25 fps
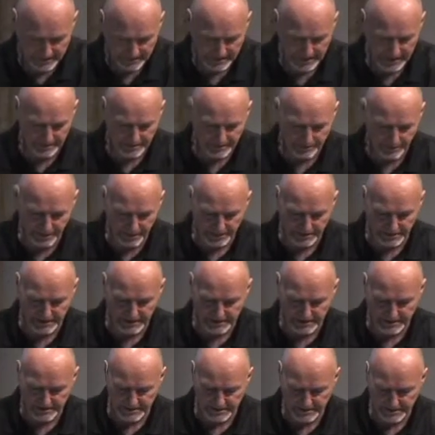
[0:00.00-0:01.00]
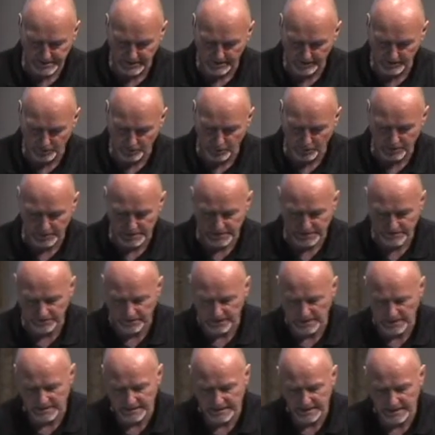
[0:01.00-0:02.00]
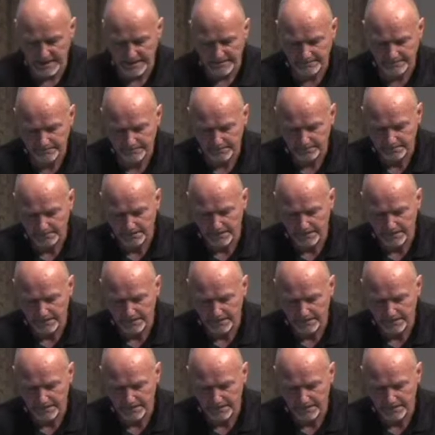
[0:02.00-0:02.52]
And Paul tells us here in Romans 14